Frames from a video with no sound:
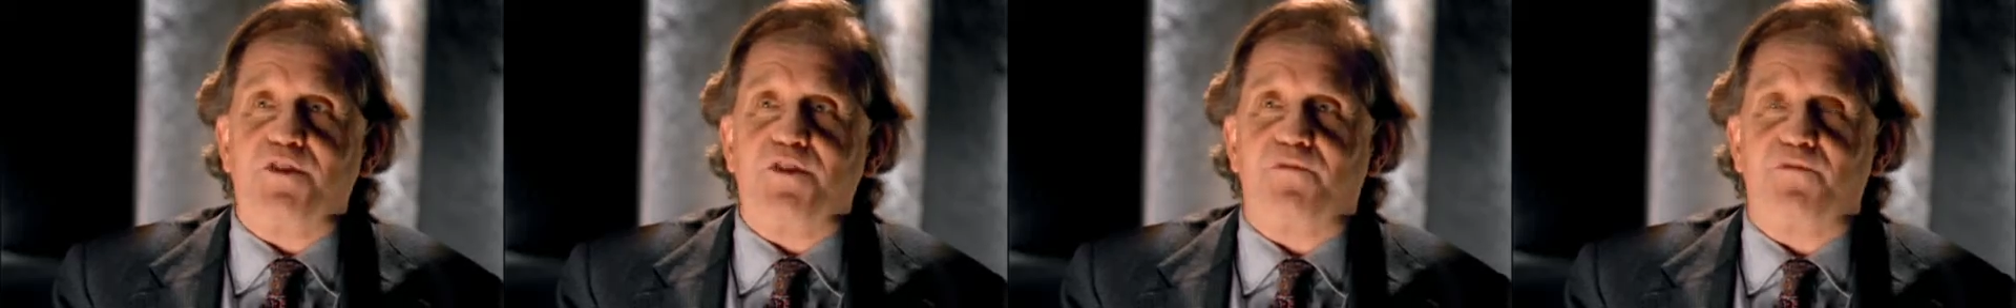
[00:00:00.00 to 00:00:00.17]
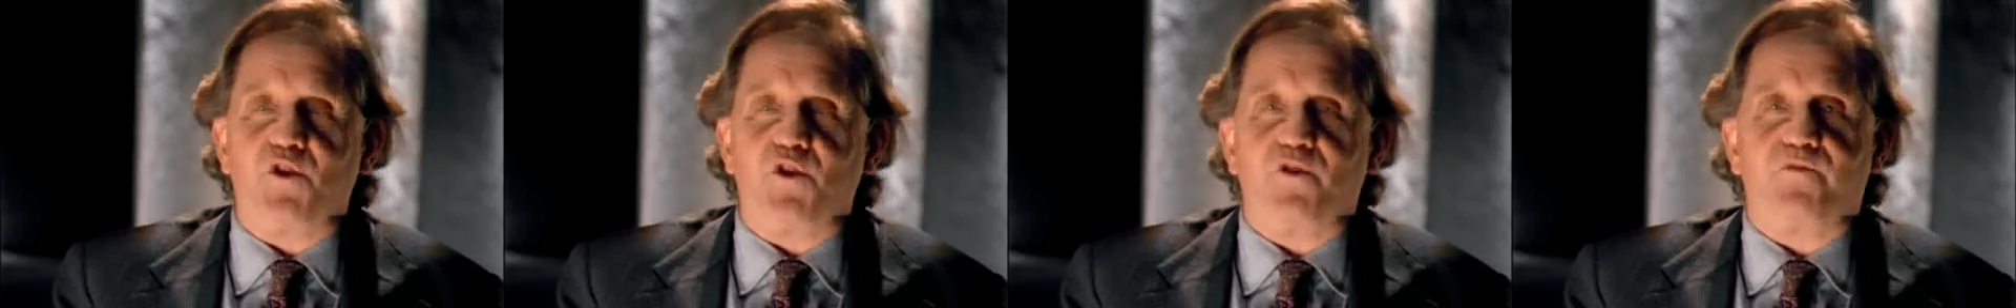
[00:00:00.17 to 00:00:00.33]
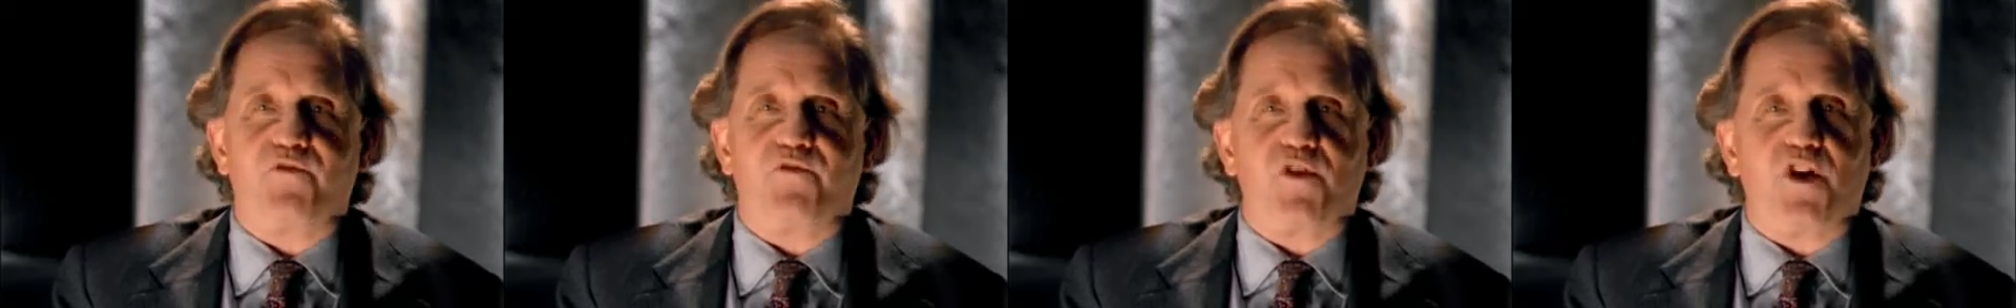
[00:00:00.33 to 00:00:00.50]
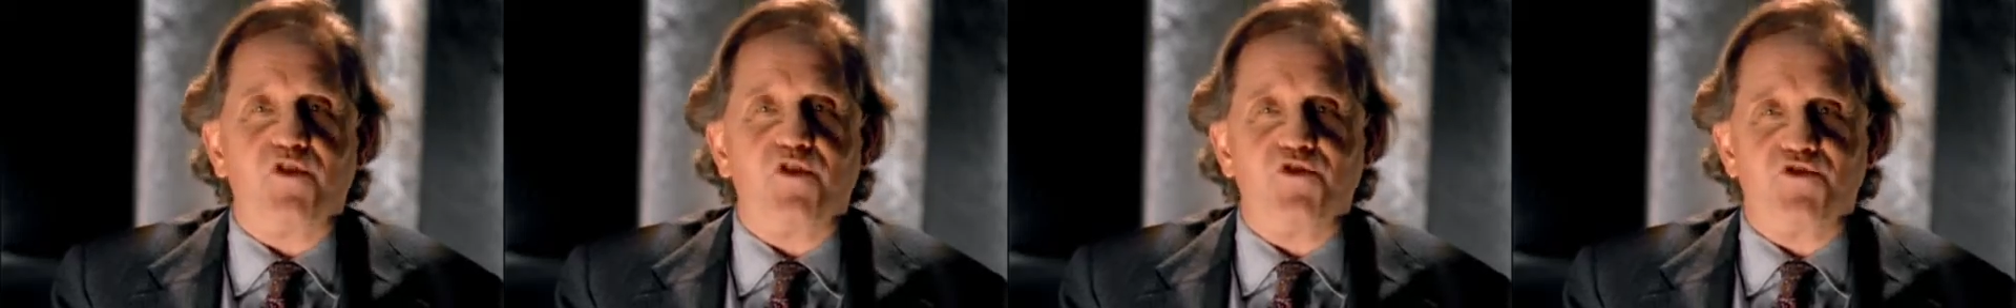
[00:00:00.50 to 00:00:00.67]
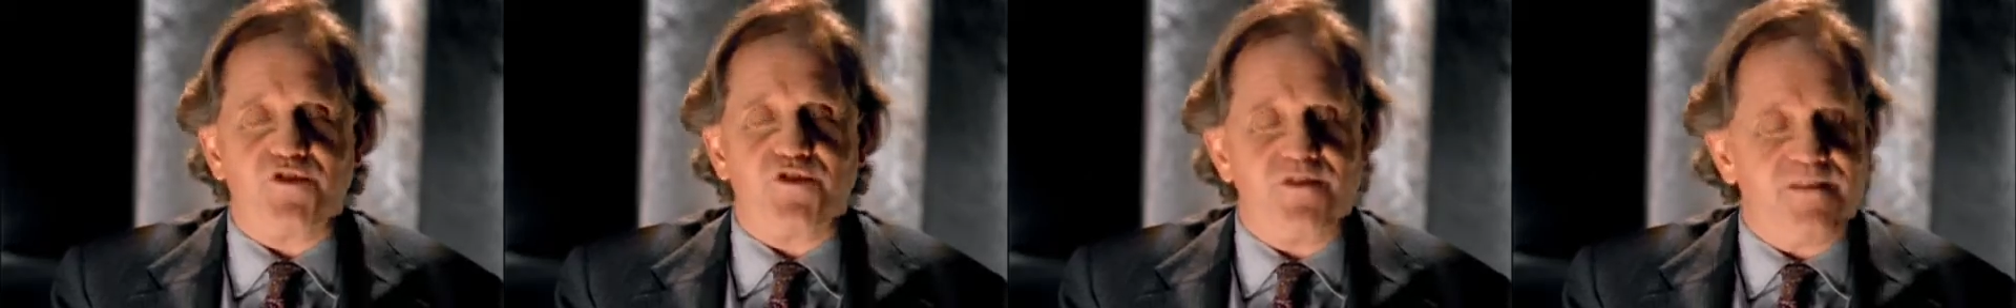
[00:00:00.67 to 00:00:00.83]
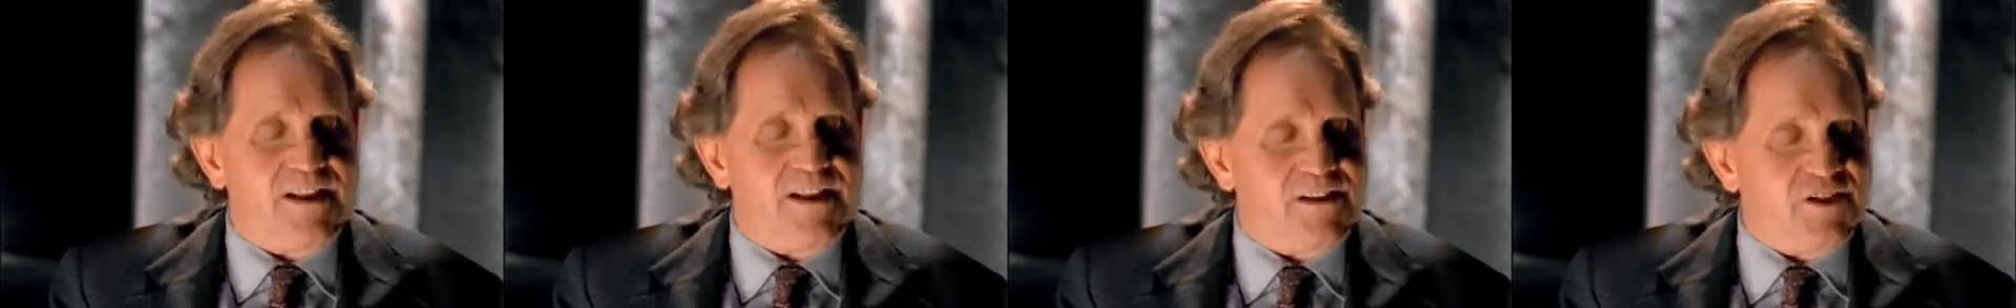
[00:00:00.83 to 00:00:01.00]
if you're
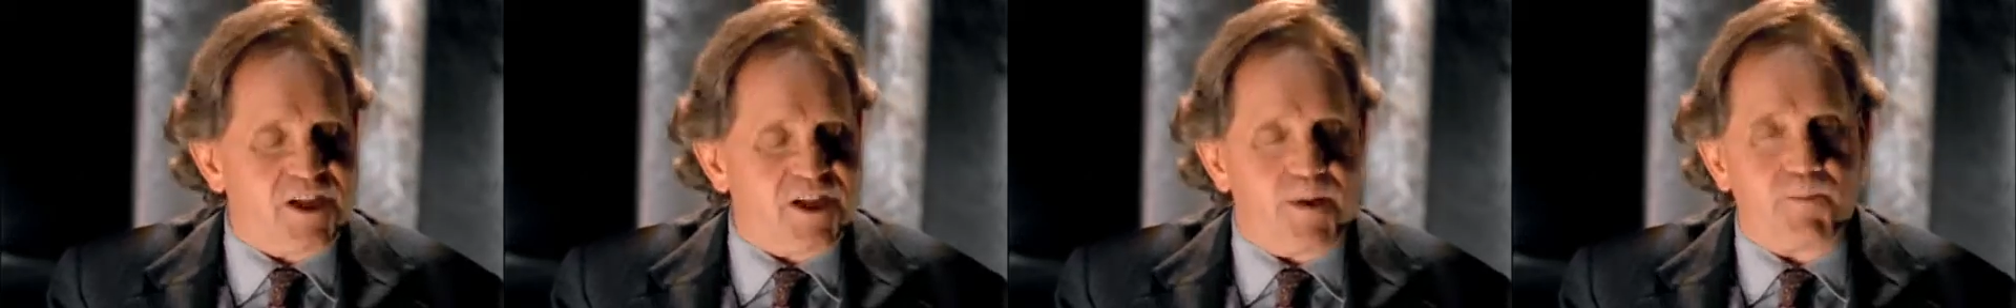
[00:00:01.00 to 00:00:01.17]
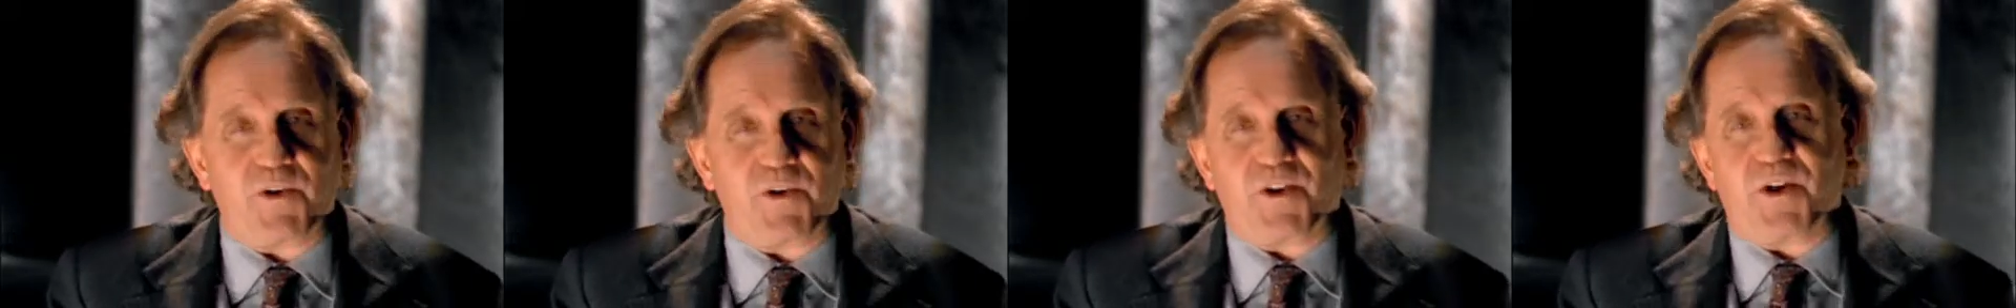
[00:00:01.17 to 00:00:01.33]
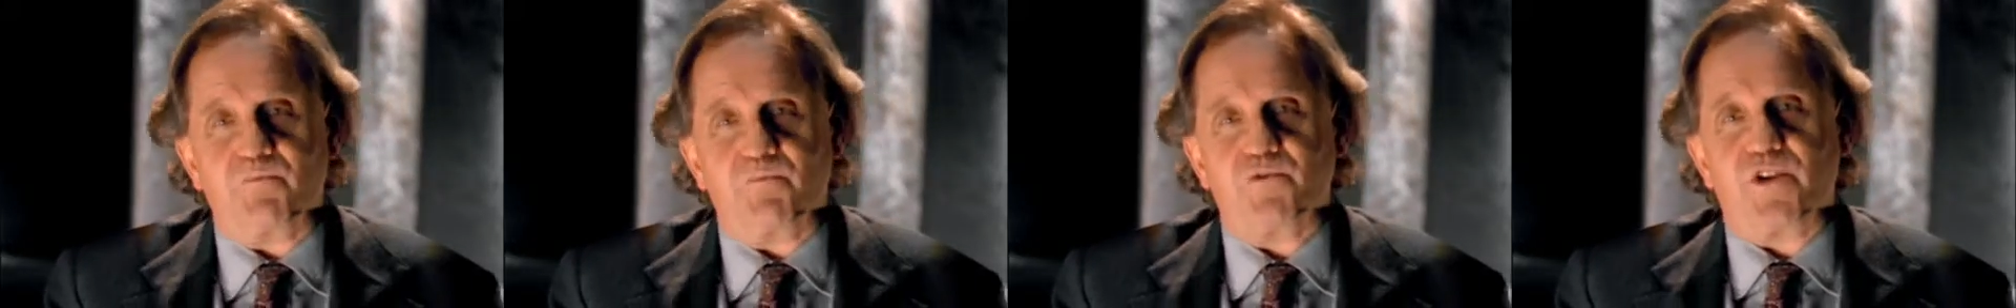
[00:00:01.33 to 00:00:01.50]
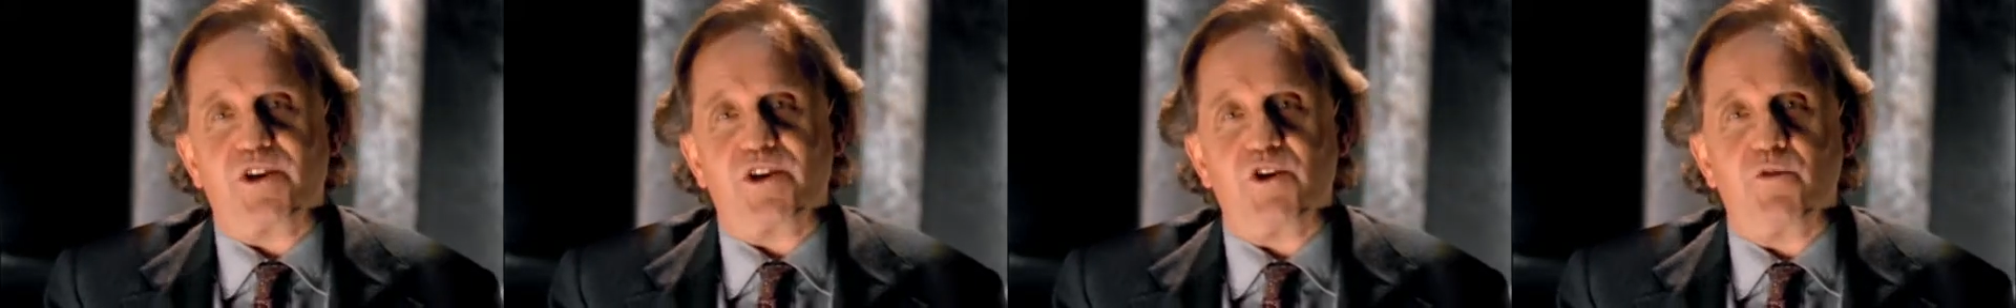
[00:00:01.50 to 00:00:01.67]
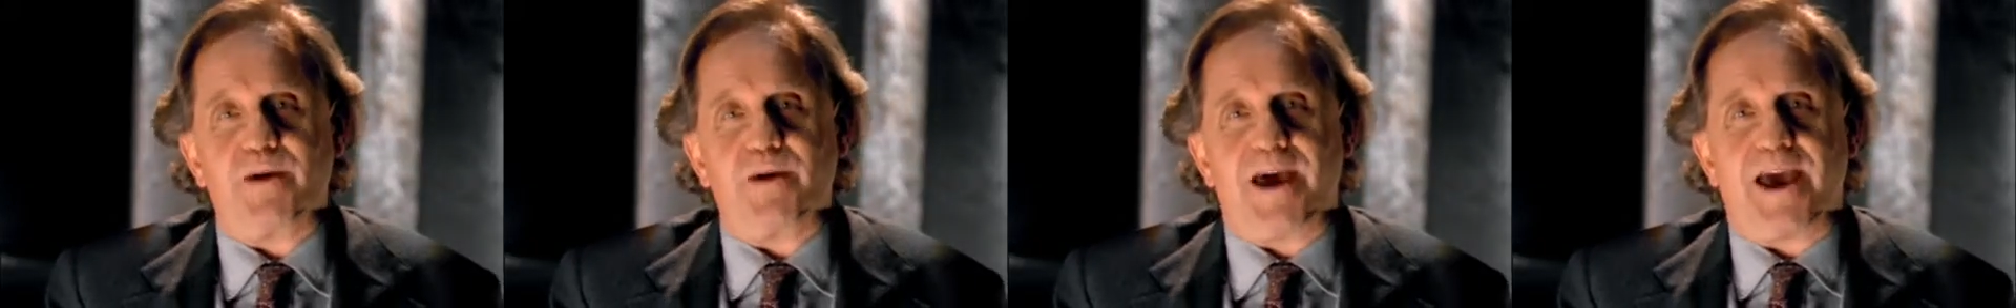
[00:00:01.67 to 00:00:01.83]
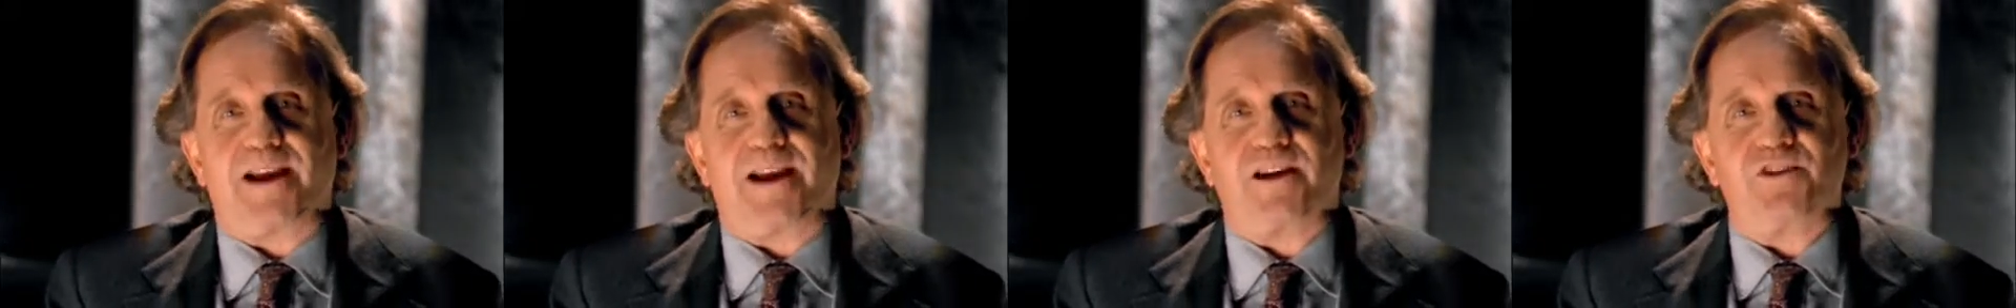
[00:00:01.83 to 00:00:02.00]
frozen, that someone can bring you
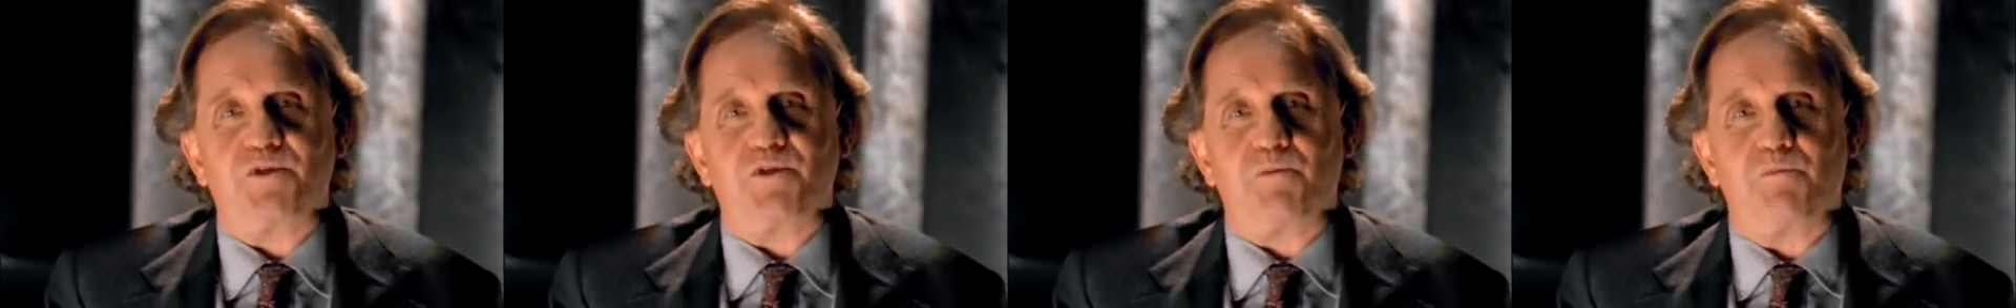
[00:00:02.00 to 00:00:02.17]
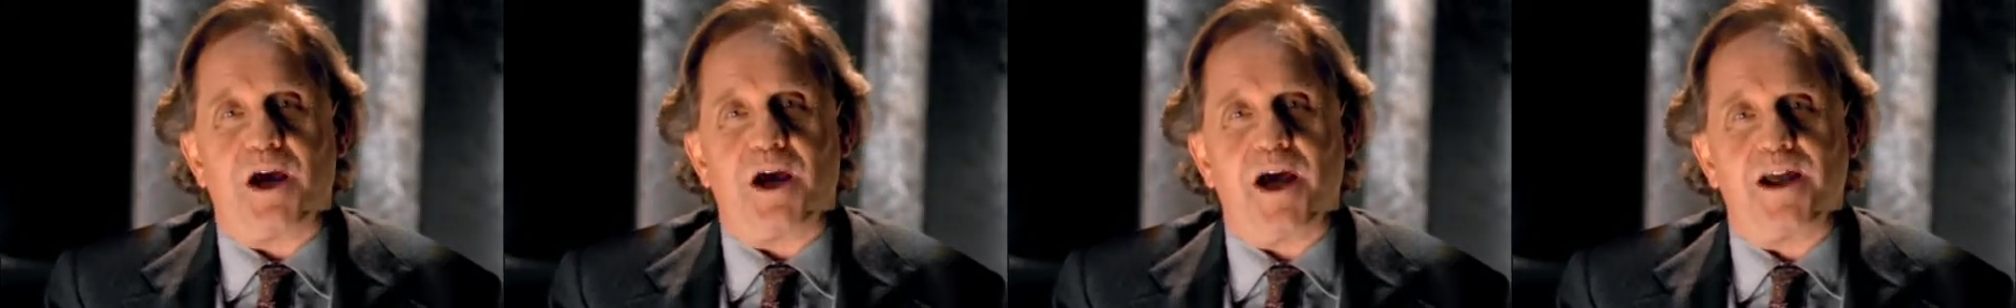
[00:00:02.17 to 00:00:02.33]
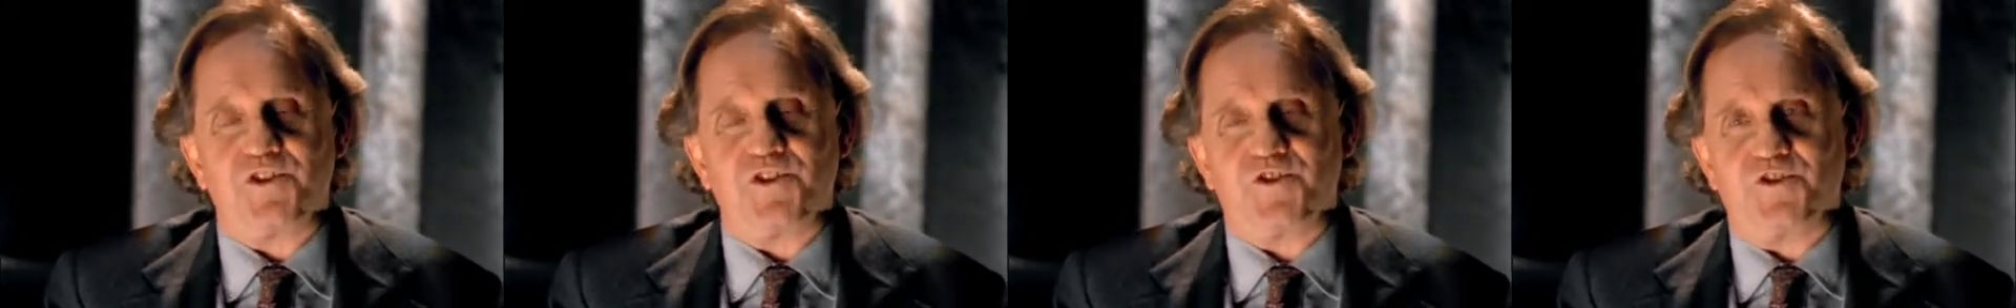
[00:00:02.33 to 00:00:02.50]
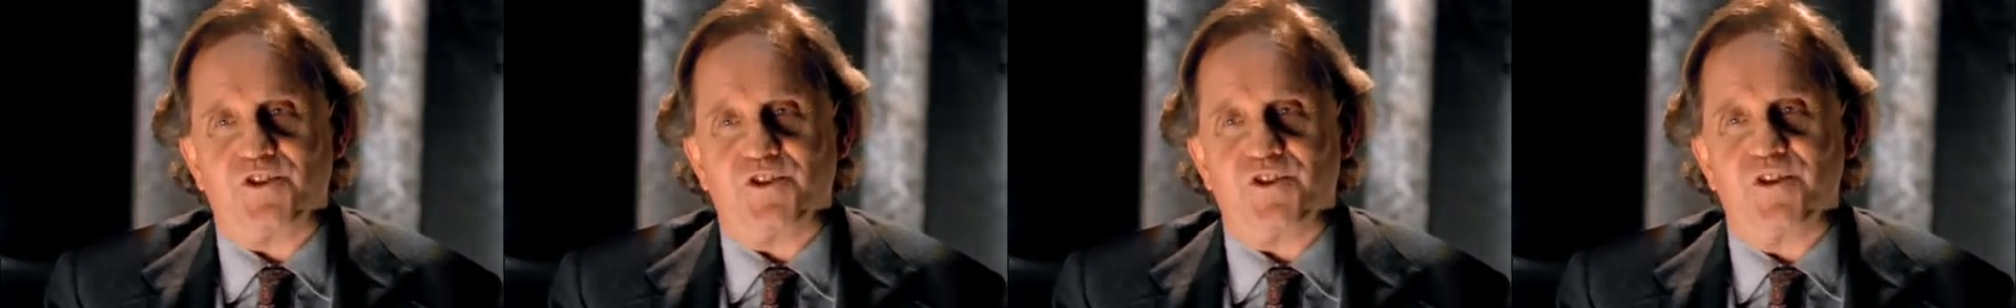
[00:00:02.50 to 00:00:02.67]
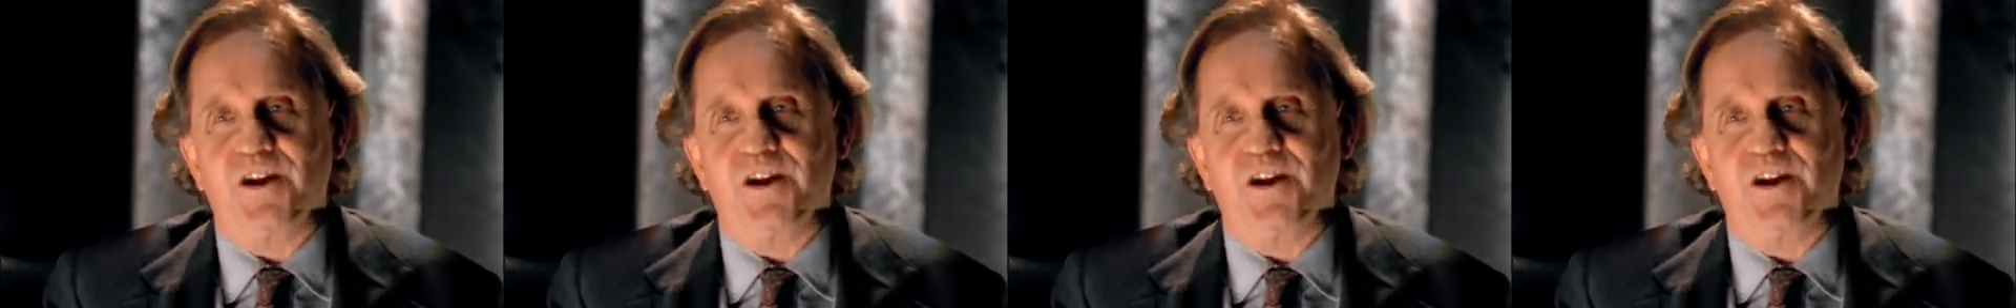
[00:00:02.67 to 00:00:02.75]
back as a monster.